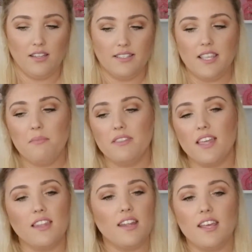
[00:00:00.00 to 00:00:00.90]
see, but
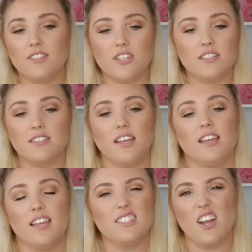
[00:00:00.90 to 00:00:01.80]
then
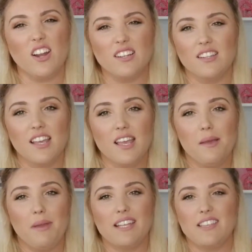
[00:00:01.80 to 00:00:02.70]
it's hard,
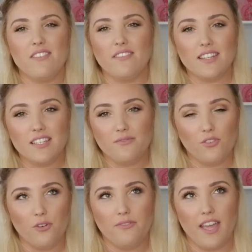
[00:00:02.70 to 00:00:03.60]
because even if I did a
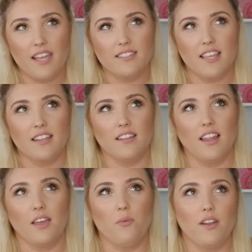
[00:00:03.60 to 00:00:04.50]
full face and
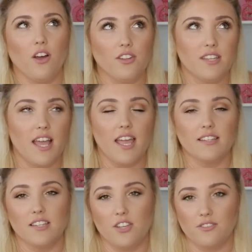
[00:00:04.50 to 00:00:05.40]
like went all day and
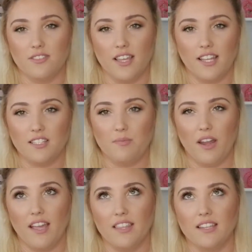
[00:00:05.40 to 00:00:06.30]
didn't use a setting
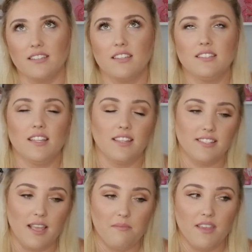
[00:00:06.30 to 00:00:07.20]
spray, then did the
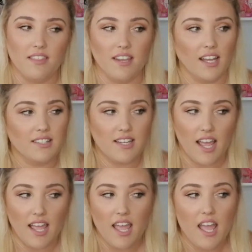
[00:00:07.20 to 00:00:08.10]
same thing the next
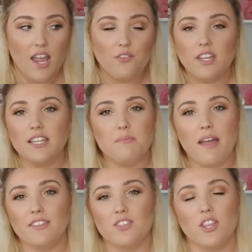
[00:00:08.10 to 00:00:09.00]
day, it really
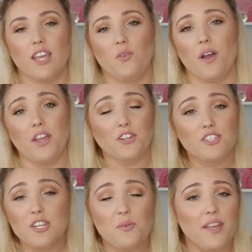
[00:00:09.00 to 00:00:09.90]
depends on like what you're
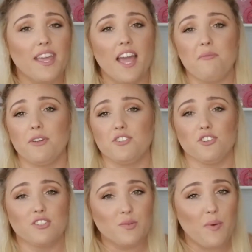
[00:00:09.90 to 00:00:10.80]
doing, how much you're
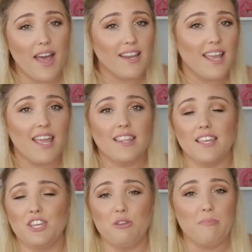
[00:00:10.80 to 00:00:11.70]
sweating, the
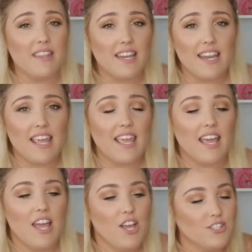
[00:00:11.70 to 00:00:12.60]
humidity.
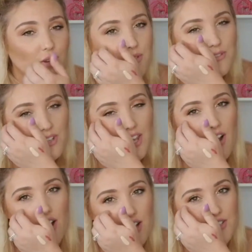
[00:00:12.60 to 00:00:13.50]
So it's really
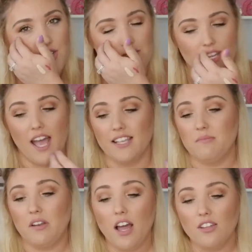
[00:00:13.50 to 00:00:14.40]
hard to test,
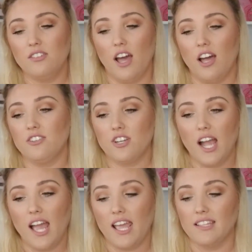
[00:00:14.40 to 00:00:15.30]
but I'll
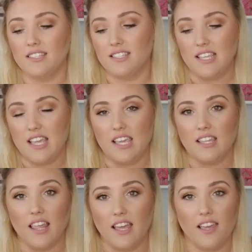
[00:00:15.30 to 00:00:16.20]
try and see
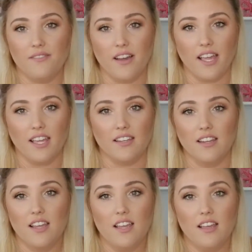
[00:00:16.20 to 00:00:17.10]
like if I can
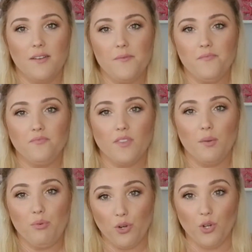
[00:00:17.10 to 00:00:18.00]

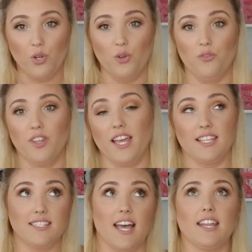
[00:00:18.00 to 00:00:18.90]
prove like
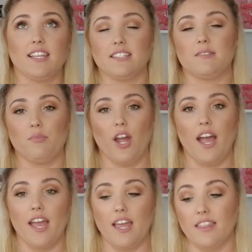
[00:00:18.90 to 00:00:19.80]
this setting
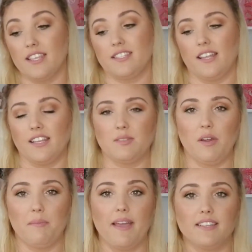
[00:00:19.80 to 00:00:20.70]
spray
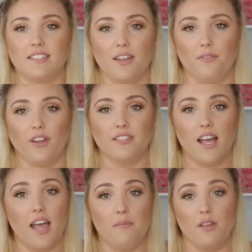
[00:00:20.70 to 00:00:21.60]
makes a difference.
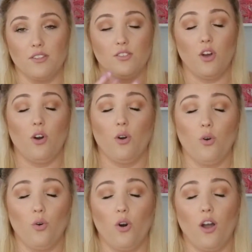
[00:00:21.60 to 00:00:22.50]
I'm a
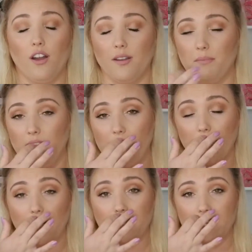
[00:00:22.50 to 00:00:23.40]
wholehearted
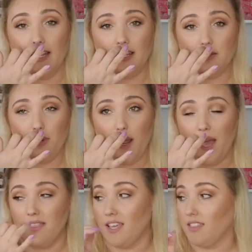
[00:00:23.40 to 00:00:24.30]
believer in setting spray.
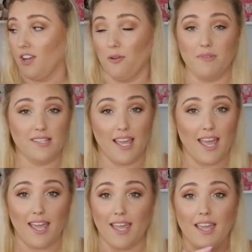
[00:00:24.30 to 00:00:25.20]
I think the Urban
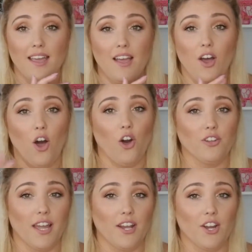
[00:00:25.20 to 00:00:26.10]
Decay All
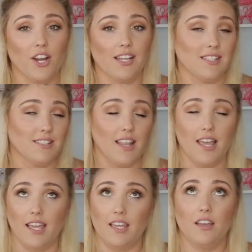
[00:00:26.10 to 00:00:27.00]
Nighter is
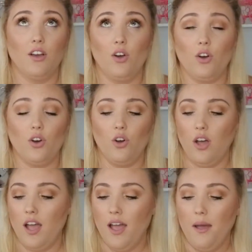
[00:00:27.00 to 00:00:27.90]
like, oh,
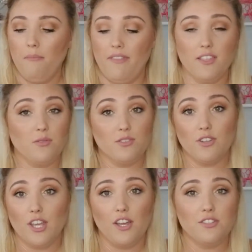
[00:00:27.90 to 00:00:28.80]
but this one's
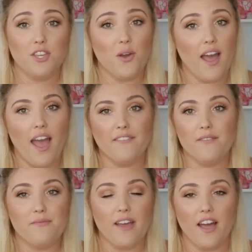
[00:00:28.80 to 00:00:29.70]
really good too. I
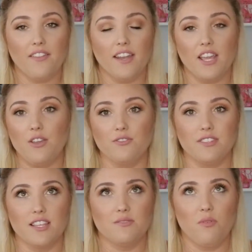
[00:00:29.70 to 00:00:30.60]
haven't found that I use
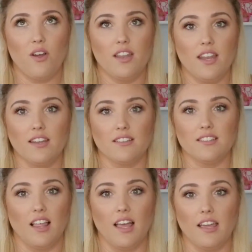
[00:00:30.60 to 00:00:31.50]
this one and it's
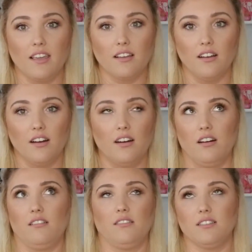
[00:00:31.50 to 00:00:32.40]
like,
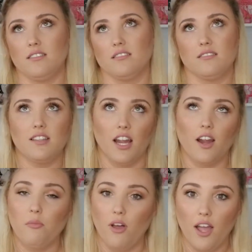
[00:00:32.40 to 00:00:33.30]
oh, this is
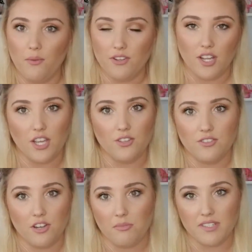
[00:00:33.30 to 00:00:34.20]
terrible. I wish I used
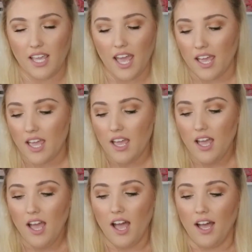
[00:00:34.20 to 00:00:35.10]
Urban Decay.
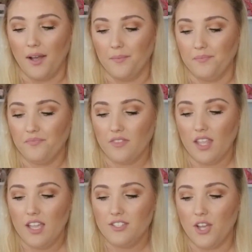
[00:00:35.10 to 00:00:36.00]

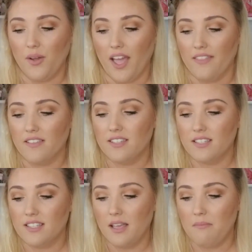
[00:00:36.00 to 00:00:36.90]
So again, this
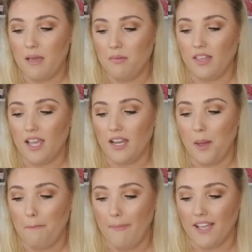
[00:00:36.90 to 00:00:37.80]
is the Maybelline
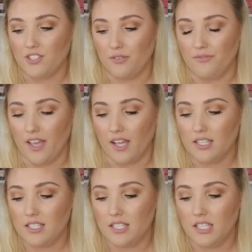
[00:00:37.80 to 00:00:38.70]
Master
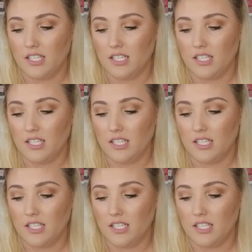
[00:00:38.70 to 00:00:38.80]
Fix